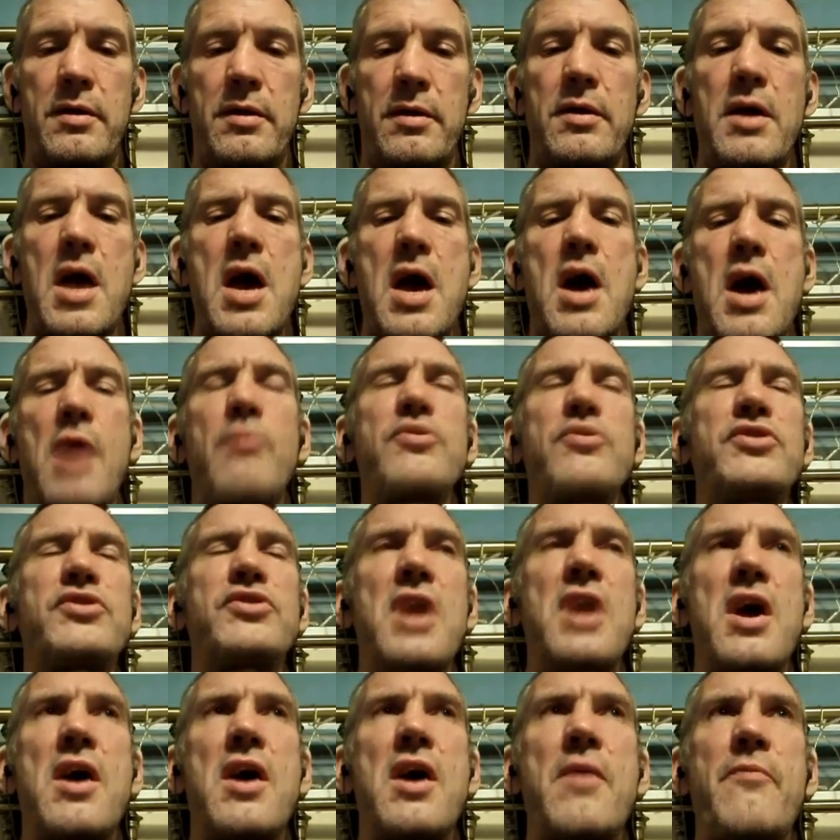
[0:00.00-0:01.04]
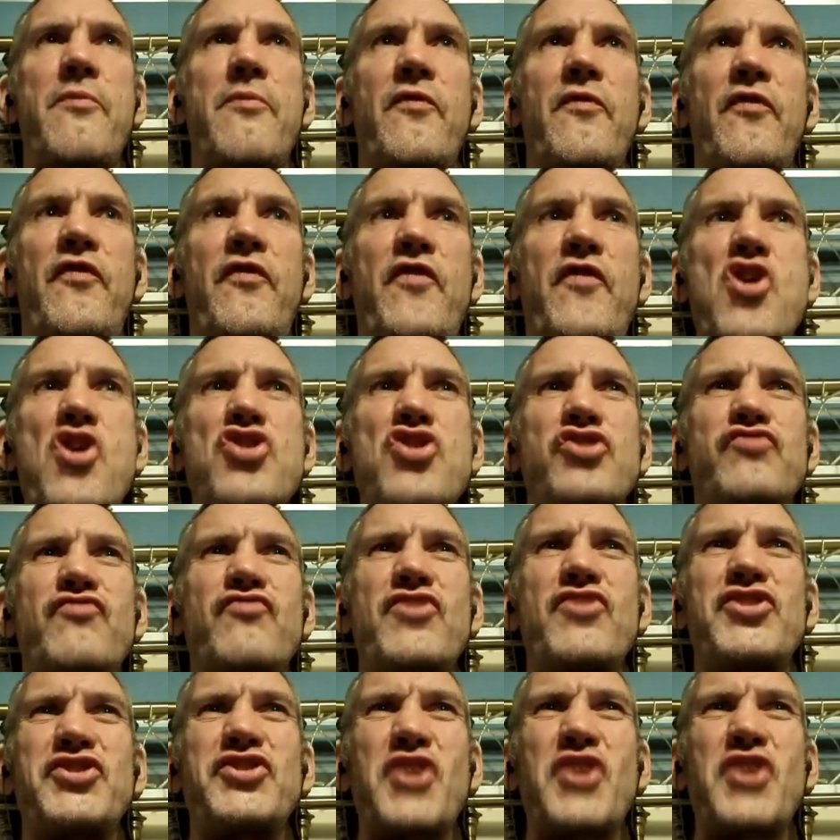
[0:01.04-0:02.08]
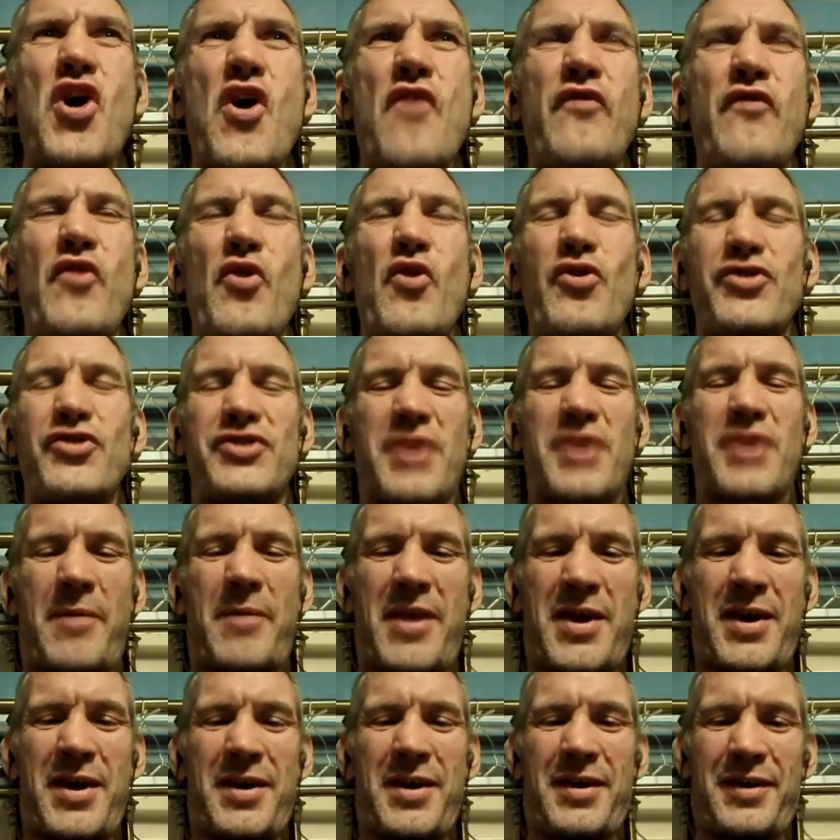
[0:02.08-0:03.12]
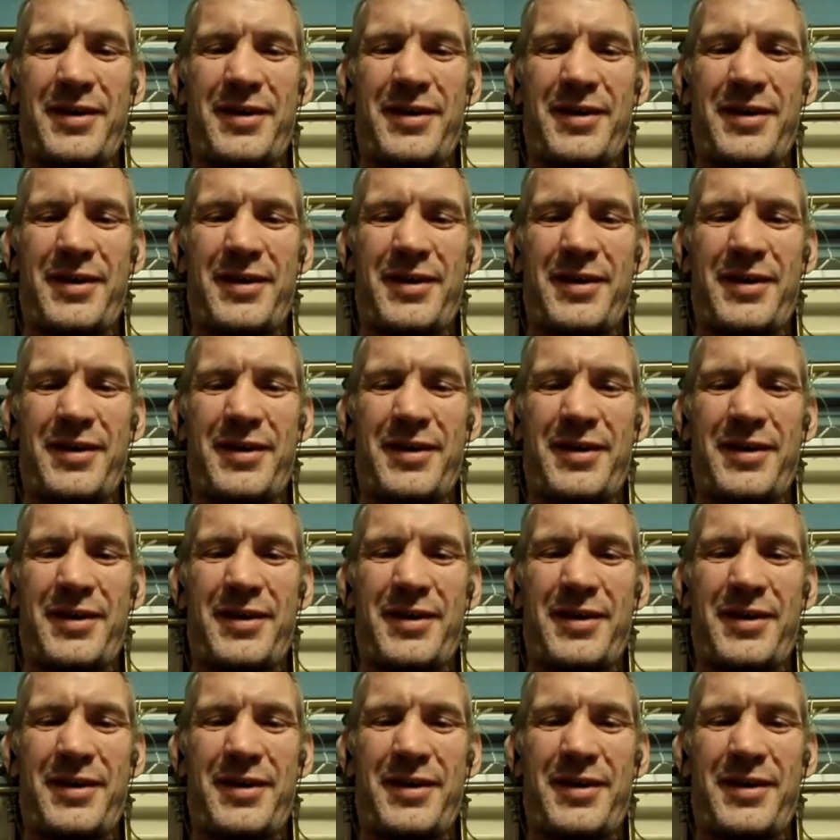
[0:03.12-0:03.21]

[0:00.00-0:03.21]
Yeah, I was first reserve or something.